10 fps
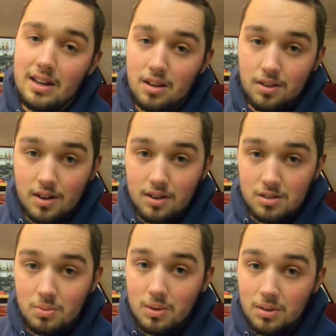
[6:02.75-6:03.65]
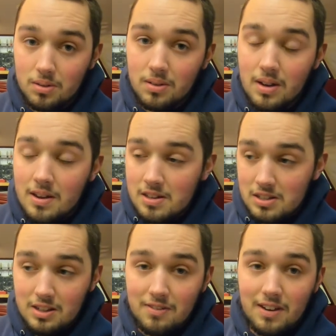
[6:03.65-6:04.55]
out of the car this winter and
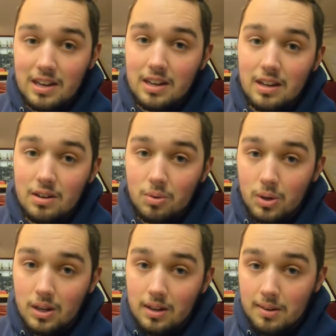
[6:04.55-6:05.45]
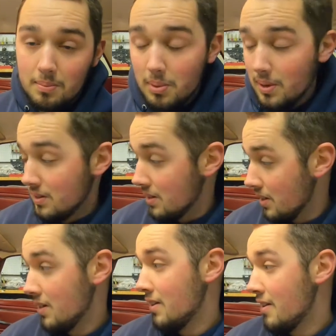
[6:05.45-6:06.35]
see if I can't get working, but
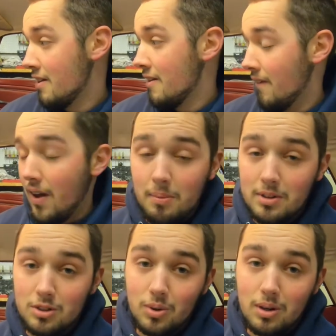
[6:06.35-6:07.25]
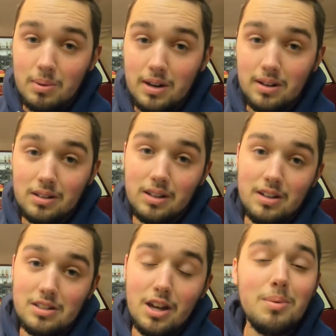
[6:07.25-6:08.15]
I'm not too worried about it
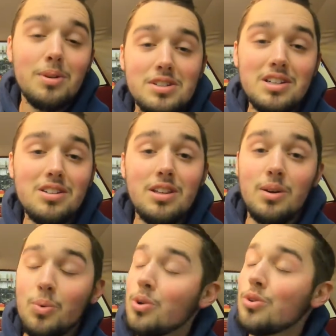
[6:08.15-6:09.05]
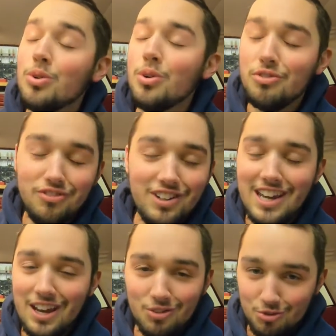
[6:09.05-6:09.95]
because I'll be listening to that wonderful
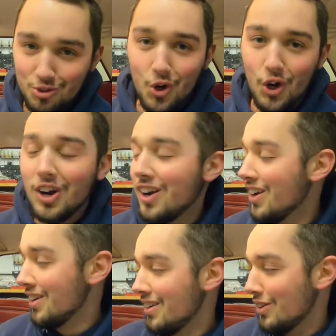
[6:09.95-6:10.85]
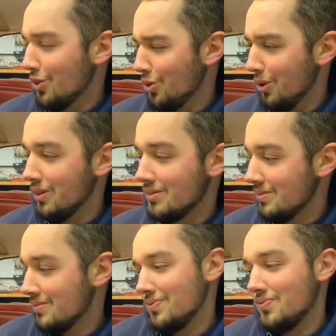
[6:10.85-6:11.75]
V8 roar, or
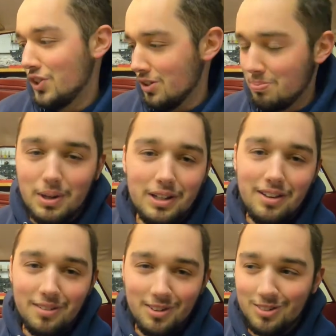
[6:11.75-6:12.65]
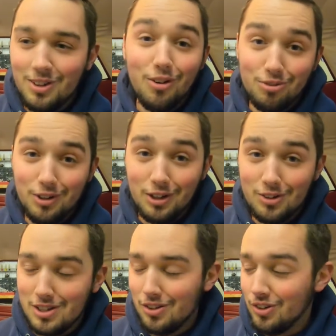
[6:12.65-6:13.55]
just put down the road and hopefully it
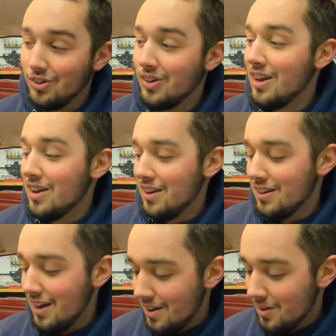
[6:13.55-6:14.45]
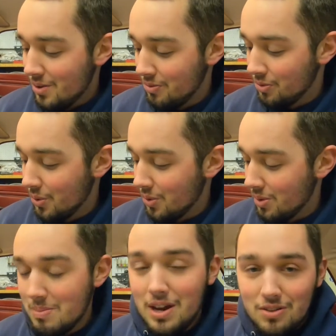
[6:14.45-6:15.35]
goes down the road. Now for the
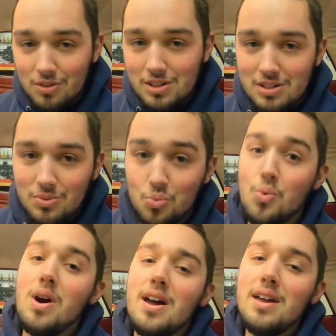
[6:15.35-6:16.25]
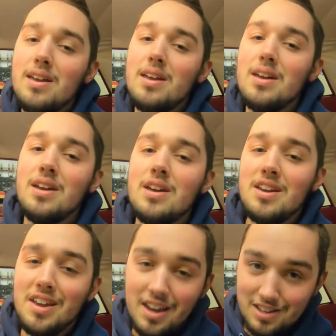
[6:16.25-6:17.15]
main reason why
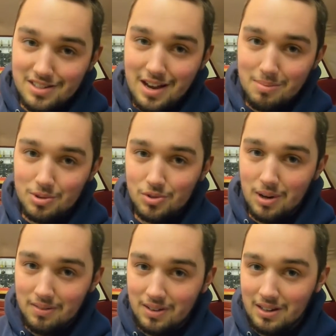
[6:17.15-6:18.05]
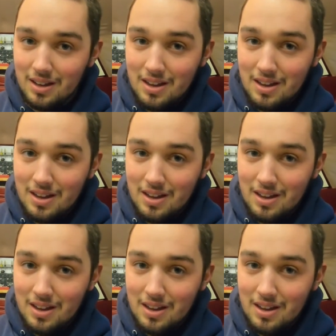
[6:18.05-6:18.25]
it has not been driving,